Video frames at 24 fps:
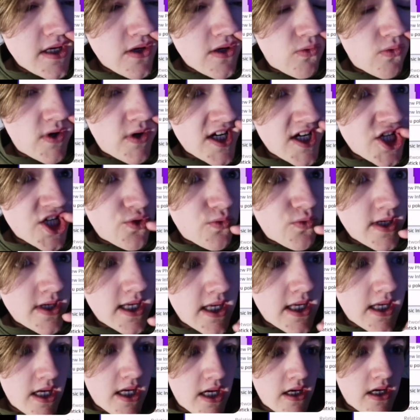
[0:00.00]
which
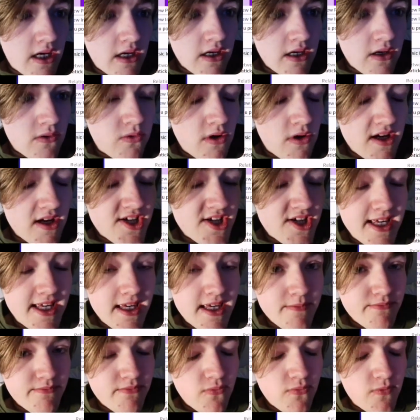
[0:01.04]
we uh, were
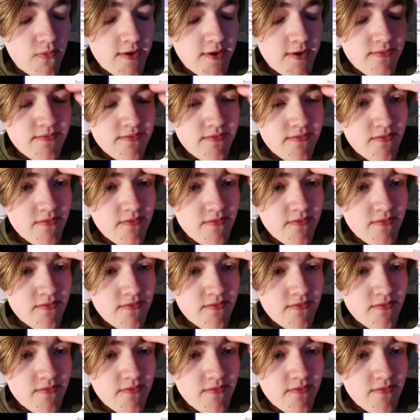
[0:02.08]
actually we